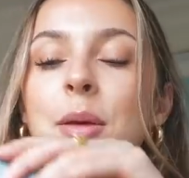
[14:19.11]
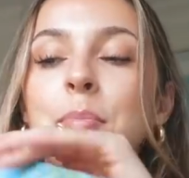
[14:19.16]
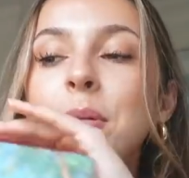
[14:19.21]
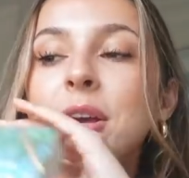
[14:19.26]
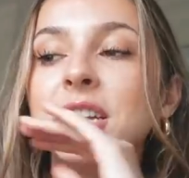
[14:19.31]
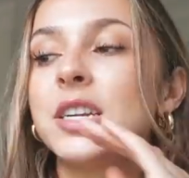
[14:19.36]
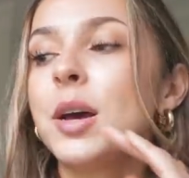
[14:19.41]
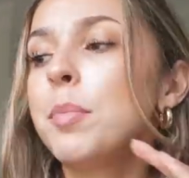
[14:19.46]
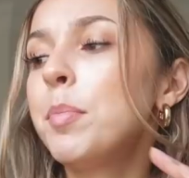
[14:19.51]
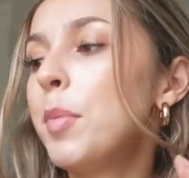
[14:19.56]
I
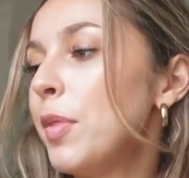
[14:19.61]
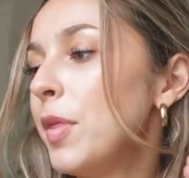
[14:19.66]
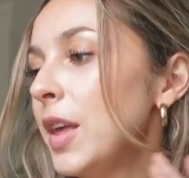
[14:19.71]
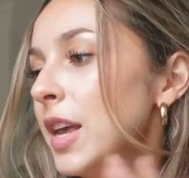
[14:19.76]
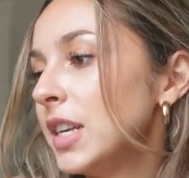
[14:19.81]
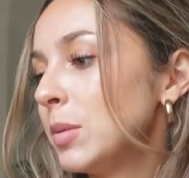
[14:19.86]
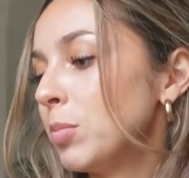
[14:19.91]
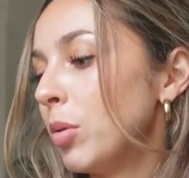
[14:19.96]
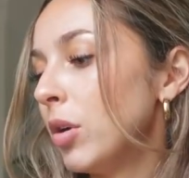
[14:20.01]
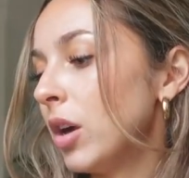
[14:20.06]
picked up
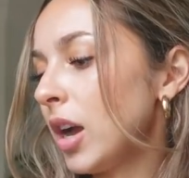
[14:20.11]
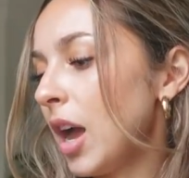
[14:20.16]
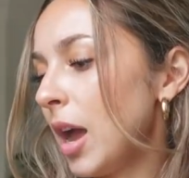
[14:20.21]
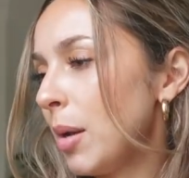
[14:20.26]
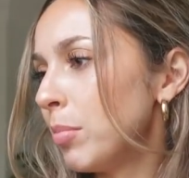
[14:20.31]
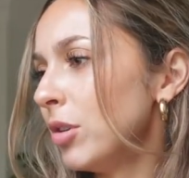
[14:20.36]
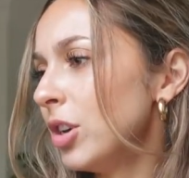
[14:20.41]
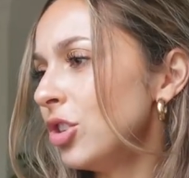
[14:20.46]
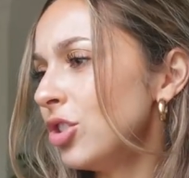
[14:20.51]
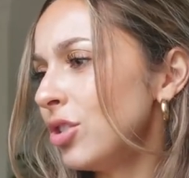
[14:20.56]
this book.
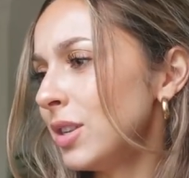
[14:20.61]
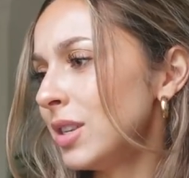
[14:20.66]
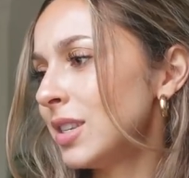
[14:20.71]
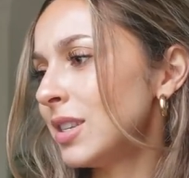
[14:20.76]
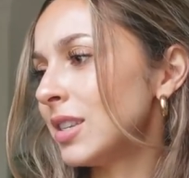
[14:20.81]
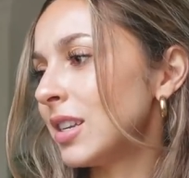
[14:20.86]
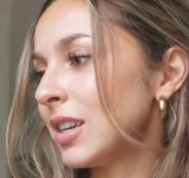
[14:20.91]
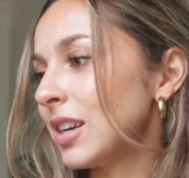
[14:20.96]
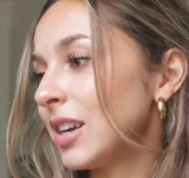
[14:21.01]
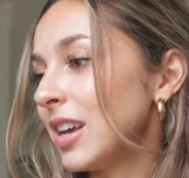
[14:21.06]
I'm pretty sure this
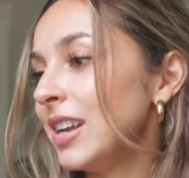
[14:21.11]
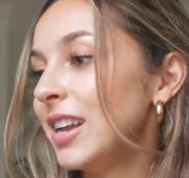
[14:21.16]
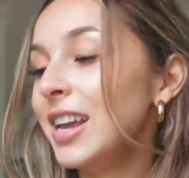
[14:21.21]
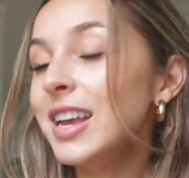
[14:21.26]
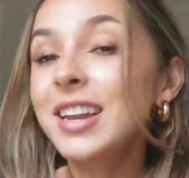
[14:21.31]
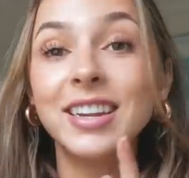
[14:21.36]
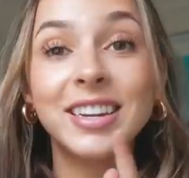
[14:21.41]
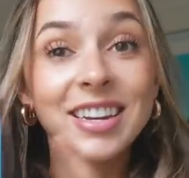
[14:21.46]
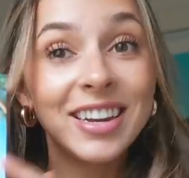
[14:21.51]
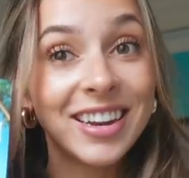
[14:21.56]
is a
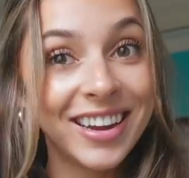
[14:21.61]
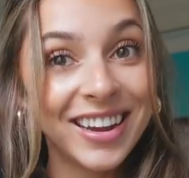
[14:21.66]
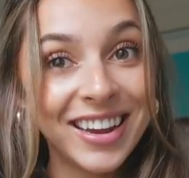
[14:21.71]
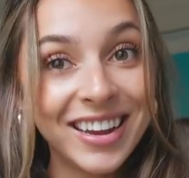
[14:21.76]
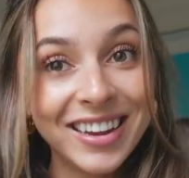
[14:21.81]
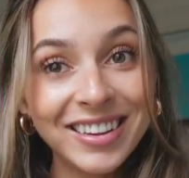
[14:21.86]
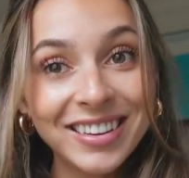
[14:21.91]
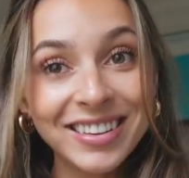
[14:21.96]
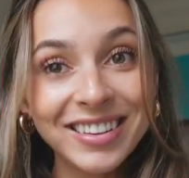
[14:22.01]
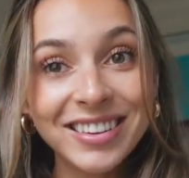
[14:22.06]
Canadian, it
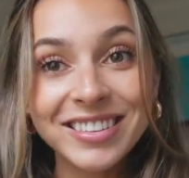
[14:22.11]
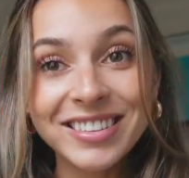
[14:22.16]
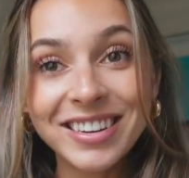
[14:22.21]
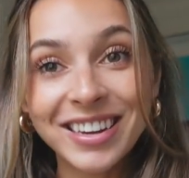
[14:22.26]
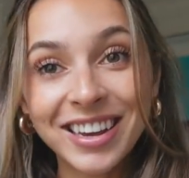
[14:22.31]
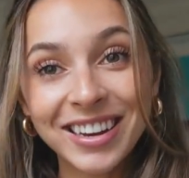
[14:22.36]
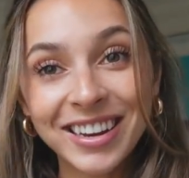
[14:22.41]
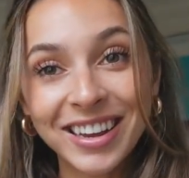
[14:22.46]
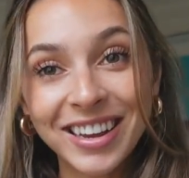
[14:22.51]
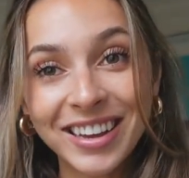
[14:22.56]
is a
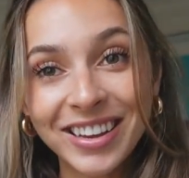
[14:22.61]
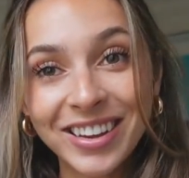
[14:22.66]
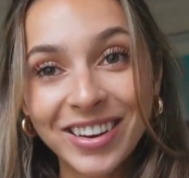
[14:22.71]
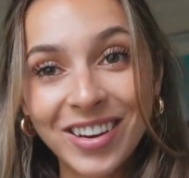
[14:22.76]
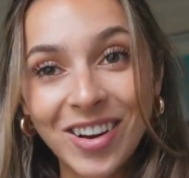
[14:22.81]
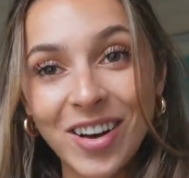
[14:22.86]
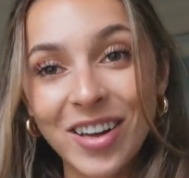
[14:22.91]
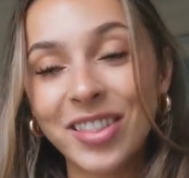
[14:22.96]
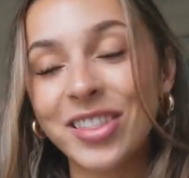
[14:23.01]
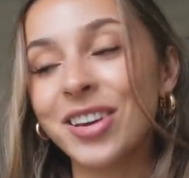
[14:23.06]
Canadian
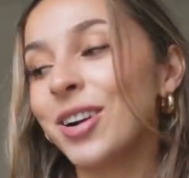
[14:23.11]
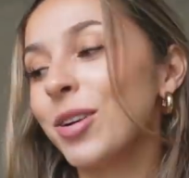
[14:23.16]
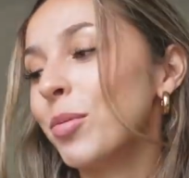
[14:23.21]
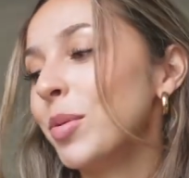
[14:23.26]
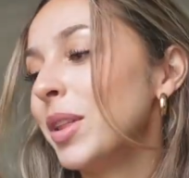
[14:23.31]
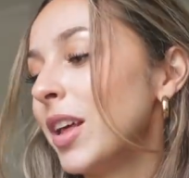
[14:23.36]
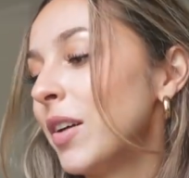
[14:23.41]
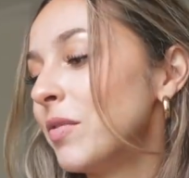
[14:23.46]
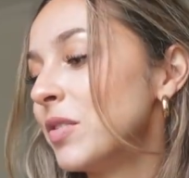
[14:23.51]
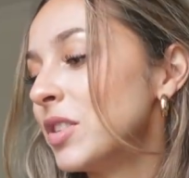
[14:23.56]
author.
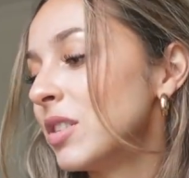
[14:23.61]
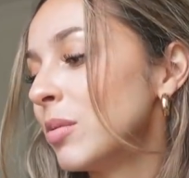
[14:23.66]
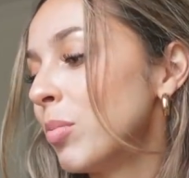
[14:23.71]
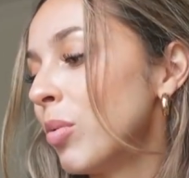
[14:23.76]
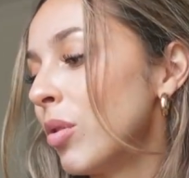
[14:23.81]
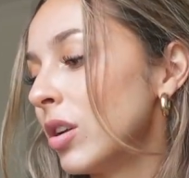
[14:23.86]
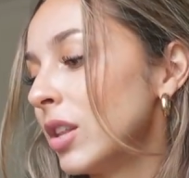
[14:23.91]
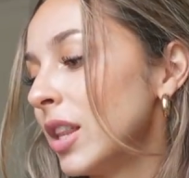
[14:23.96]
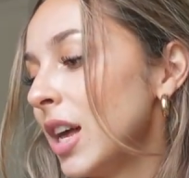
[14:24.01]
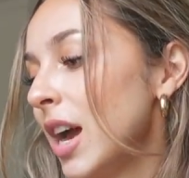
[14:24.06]
We love to
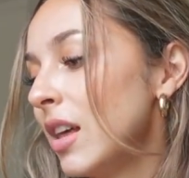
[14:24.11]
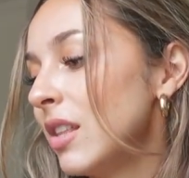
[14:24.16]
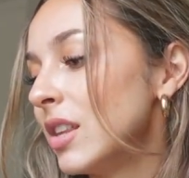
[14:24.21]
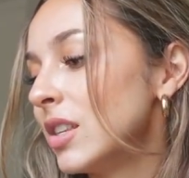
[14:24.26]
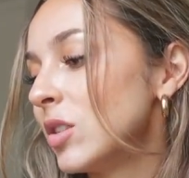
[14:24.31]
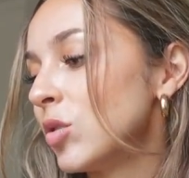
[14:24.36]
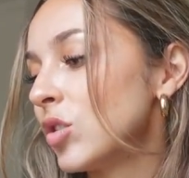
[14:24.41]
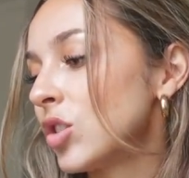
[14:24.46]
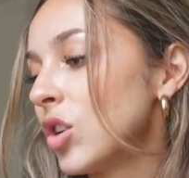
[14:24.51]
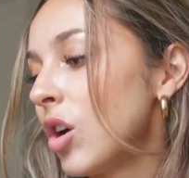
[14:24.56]
support that.
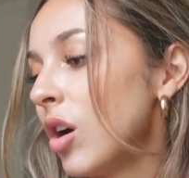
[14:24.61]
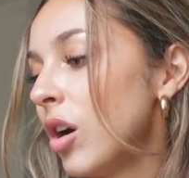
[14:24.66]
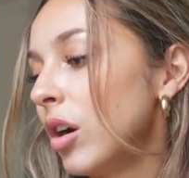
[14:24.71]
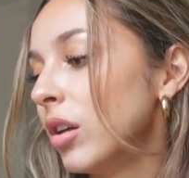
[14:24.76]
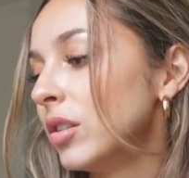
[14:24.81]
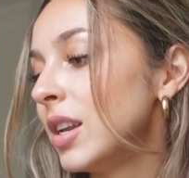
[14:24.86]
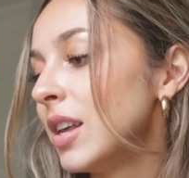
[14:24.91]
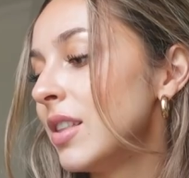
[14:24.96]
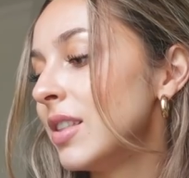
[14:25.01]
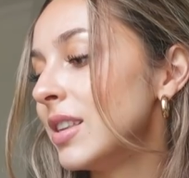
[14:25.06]
This one's
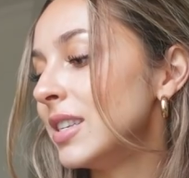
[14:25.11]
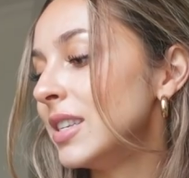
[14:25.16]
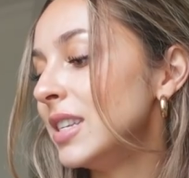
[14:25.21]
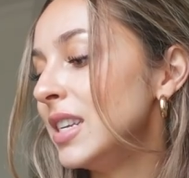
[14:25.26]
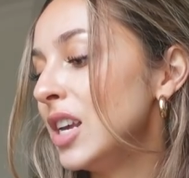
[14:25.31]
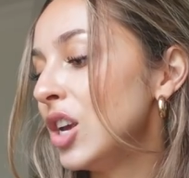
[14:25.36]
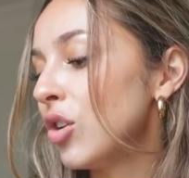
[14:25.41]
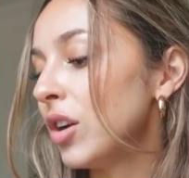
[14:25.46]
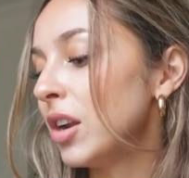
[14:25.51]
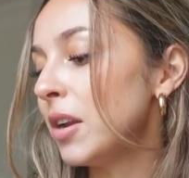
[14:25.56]
called The
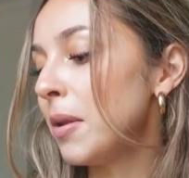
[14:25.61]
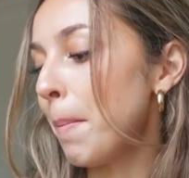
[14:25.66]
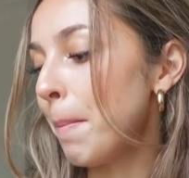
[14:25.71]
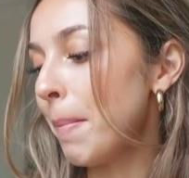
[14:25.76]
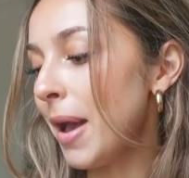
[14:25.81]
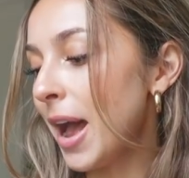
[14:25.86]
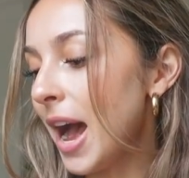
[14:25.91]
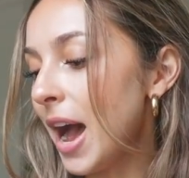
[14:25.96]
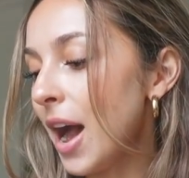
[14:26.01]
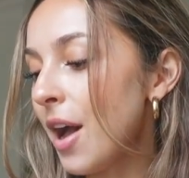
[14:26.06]
Secret
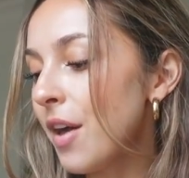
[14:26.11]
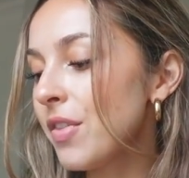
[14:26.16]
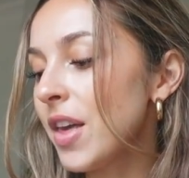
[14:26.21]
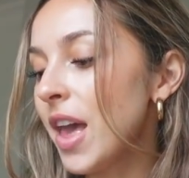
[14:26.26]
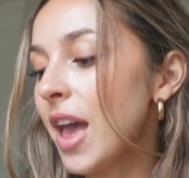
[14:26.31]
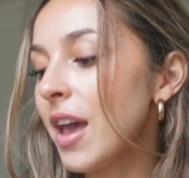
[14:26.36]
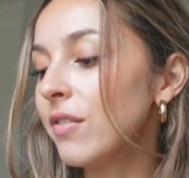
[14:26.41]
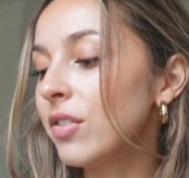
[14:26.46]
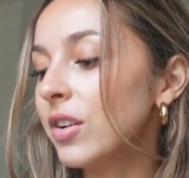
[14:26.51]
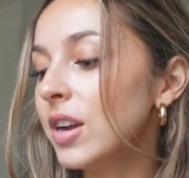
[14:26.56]
Path.
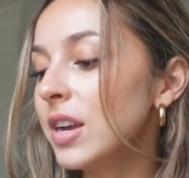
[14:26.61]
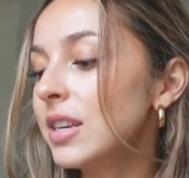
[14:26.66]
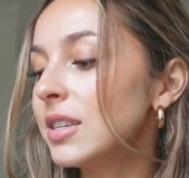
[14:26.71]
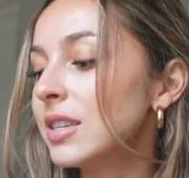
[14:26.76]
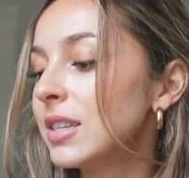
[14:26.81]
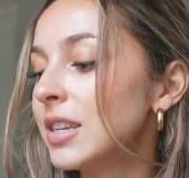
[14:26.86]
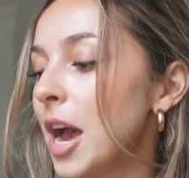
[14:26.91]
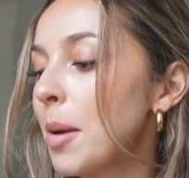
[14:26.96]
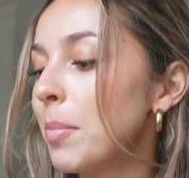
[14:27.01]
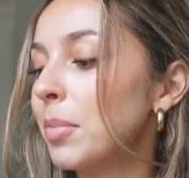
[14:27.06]
Every
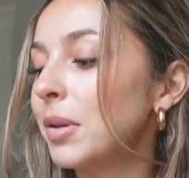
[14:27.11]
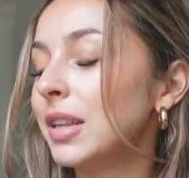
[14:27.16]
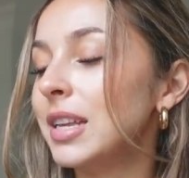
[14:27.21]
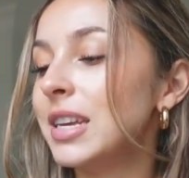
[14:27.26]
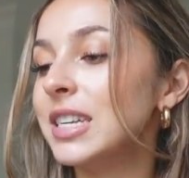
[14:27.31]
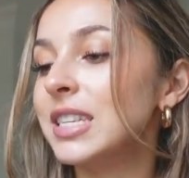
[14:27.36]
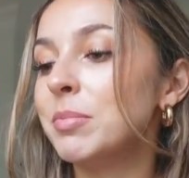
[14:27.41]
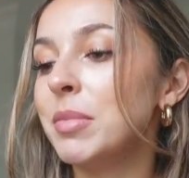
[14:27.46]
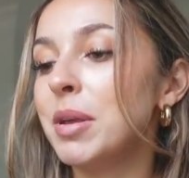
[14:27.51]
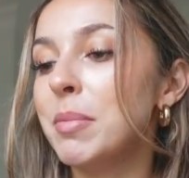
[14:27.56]
Step
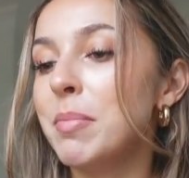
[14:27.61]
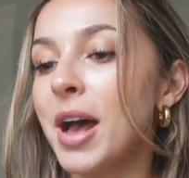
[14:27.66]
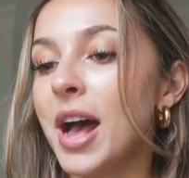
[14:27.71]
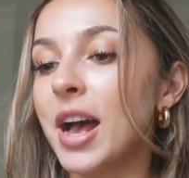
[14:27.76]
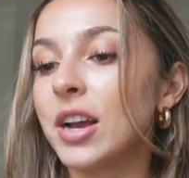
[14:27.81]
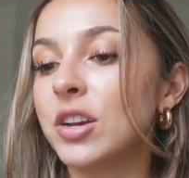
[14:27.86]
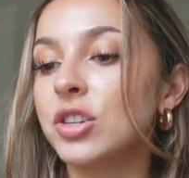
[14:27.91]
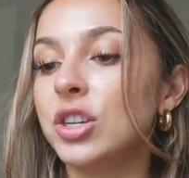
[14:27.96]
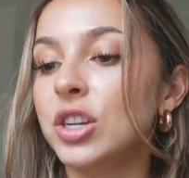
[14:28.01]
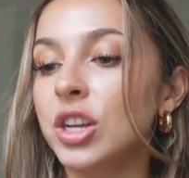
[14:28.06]
Leads Me
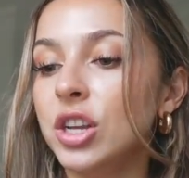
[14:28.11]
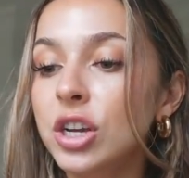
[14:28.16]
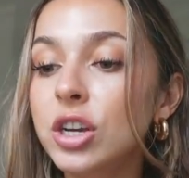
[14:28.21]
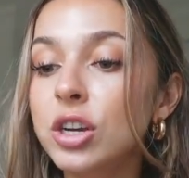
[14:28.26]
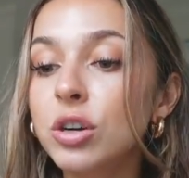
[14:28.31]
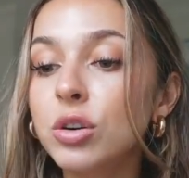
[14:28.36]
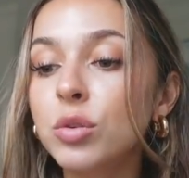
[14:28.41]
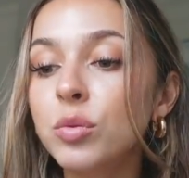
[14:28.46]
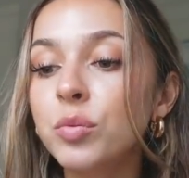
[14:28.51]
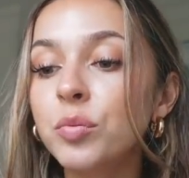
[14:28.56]
Back to
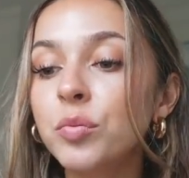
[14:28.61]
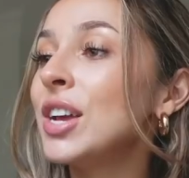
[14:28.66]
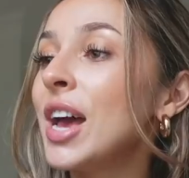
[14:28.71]
You.